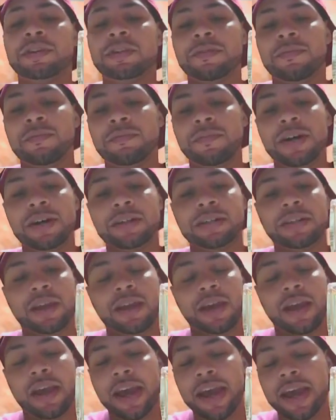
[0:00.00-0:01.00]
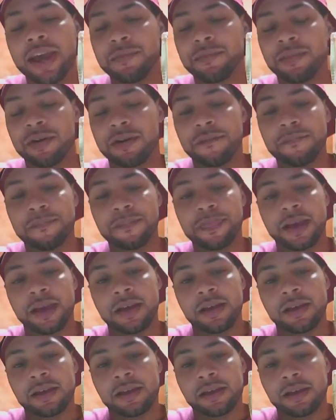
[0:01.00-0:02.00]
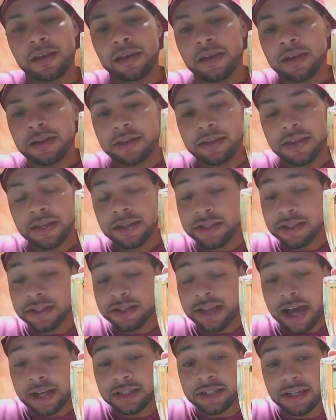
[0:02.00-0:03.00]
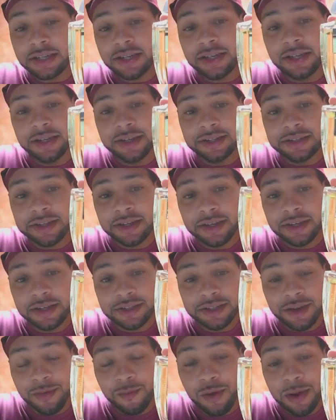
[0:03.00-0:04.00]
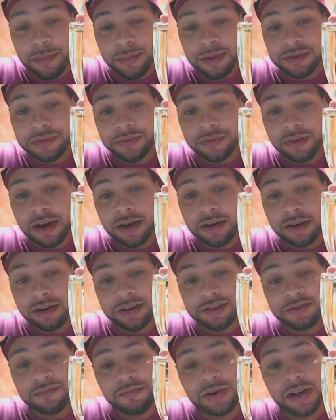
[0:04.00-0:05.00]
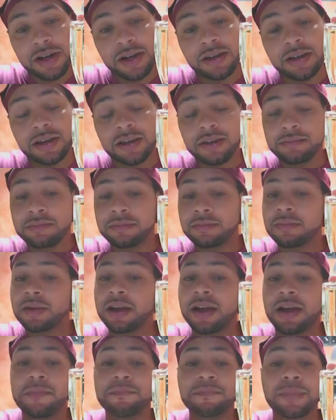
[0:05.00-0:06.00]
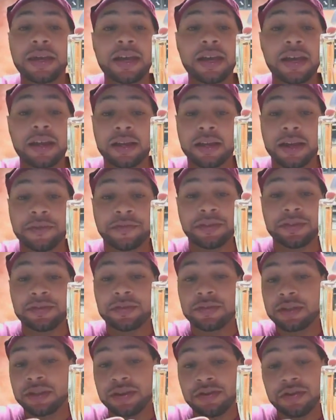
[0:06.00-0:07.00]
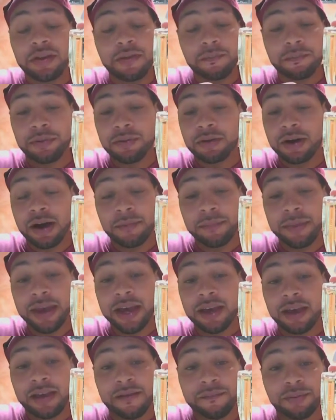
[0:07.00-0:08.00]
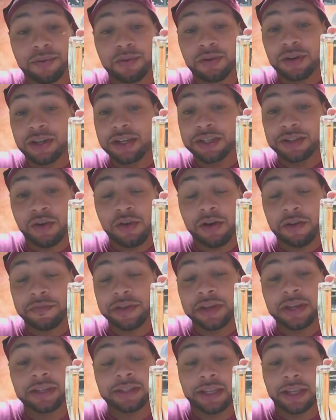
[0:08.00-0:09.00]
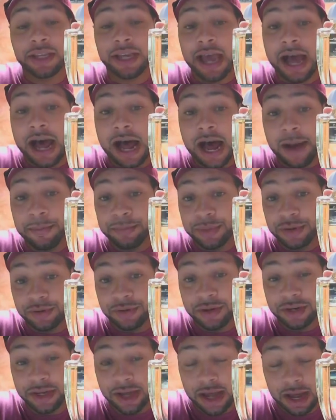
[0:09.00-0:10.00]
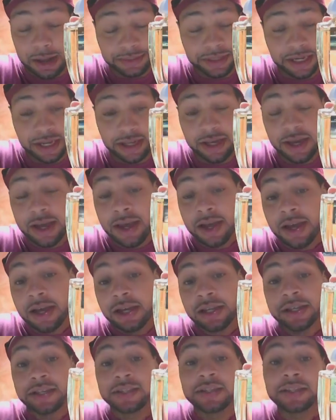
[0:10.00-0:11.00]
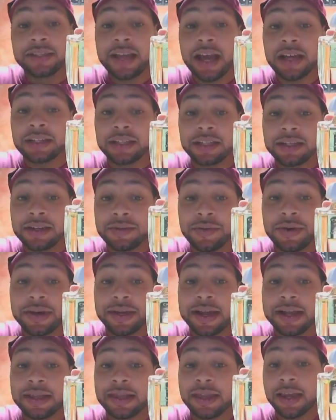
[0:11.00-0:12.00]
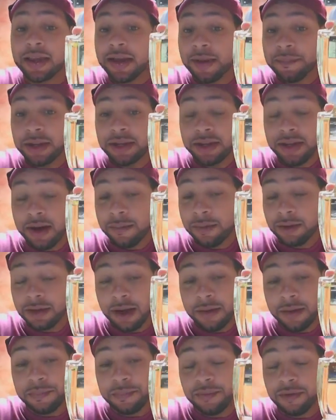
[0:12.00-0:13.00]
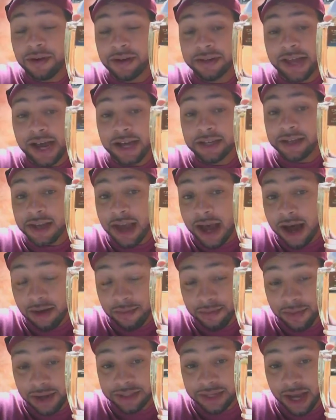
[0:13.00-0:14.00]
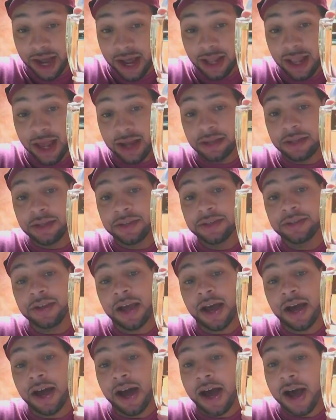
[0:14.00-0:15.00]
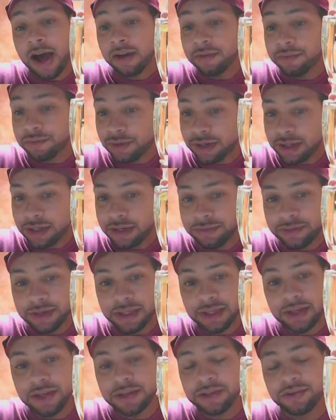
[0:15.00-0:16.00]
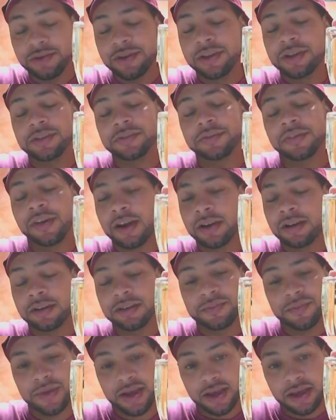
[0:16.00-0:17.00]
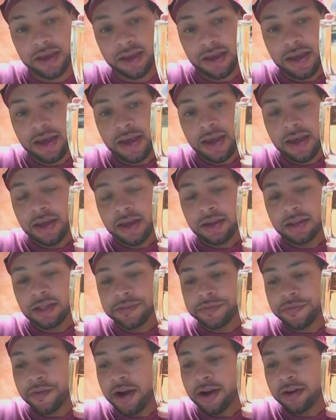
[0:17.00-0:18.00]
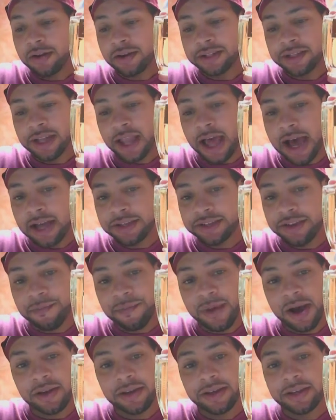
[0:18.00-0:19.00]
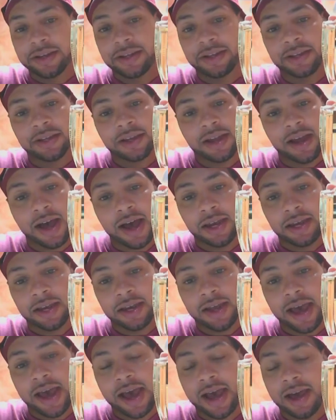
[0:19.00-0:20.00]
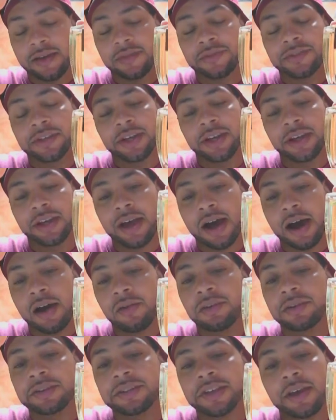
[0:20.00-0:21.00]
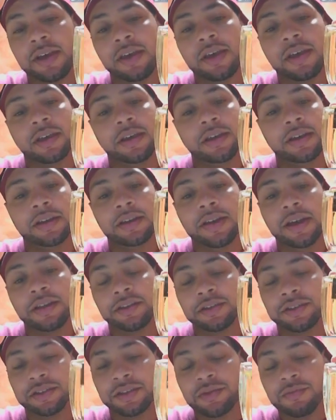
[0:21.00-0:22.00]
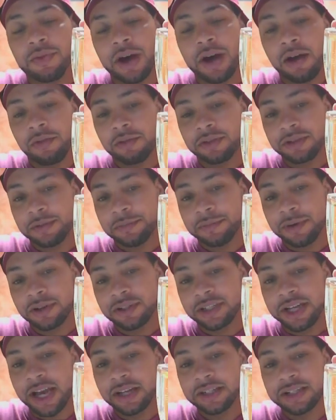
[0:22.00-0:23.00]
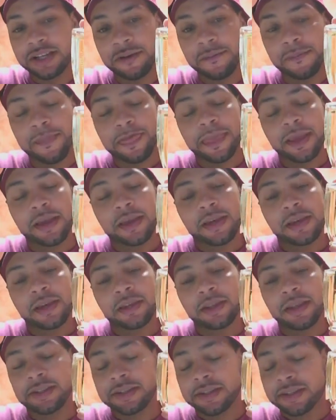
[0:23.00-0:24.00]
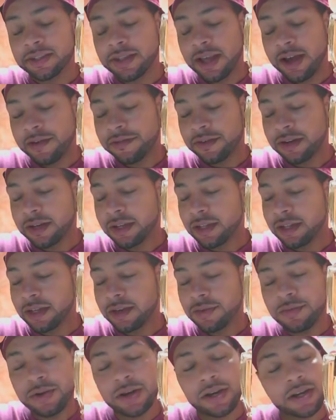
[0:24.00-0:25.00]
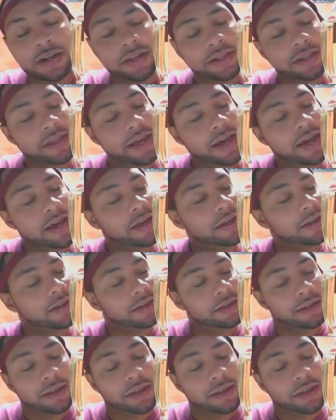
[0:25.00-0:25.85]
some musk, and amber. This is actually listed as a women's fragrance, but a man, if you you can pull a man can pull this off easily. I'm doing it. I'm telling you, this is actually one I think I'm a double up one. That's how much I like this. I really, really enjoy this fragrance, man. This fragrance lasts about a good nine and a half, ten hours. Get another two hours of projection. This is definitely one that